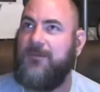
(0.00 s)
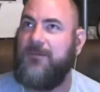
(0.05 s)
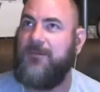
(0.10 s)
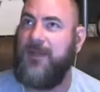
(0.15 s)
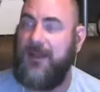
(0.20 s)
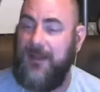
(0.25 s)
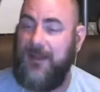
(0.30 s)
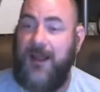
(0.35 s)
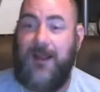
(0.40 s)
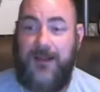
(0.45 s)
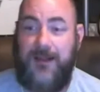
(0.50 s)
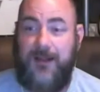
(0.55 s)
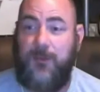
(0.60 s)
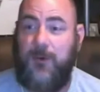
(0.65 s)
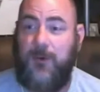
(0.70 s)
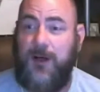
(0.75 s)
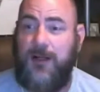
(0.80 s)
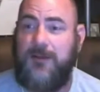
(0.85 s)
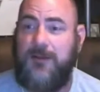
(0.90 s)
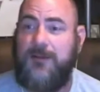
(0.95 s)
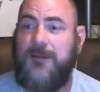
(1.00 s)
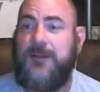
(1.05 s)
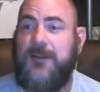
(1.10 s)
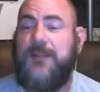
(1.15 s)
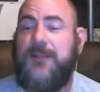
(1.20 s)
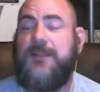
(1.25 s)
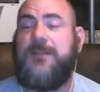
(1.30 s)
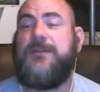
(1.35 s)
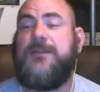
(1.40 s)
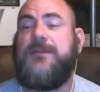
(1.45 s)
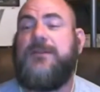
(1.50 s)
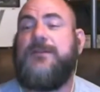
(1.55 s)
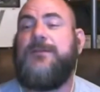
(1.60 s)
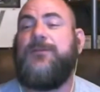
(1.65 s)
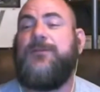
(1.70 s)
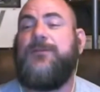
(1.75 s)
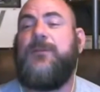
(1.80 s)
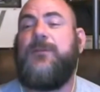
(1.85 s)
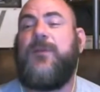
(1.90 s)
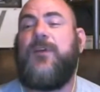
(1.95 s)
did that and I won.
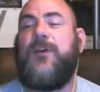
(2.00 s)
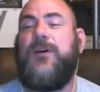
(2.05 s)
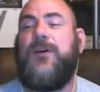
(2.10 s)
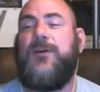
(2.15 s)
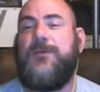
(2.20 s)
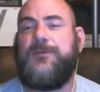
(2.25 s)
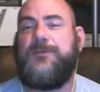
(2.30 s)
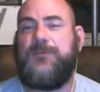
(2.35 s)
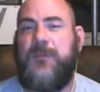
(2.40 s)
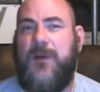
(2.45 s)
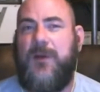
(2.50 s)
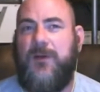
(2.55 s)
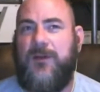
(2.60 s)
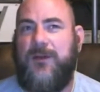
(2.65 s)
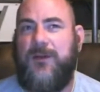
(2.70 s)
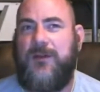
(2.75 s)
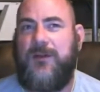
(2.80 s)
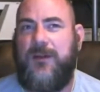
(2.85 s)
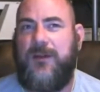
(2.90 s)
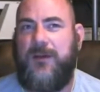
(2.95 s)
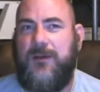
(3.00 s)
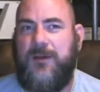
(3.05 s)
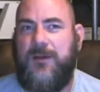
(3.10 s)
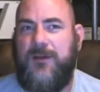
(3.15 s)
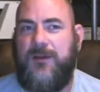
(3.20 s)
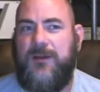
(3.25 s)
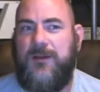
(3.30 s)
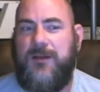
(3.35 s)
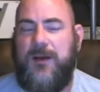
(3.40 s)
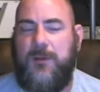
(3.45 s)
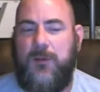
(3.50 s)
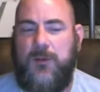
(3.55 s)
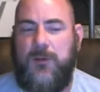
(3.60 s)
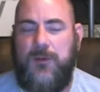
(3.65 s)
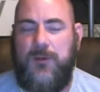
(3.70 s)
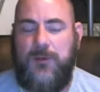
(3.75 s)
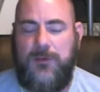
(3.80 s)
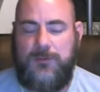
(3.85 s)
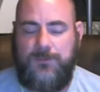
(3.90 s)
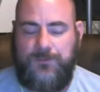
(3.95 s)
So it was a
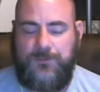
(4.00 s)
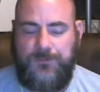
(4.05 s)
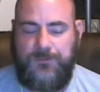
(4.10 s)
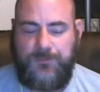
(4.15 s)
double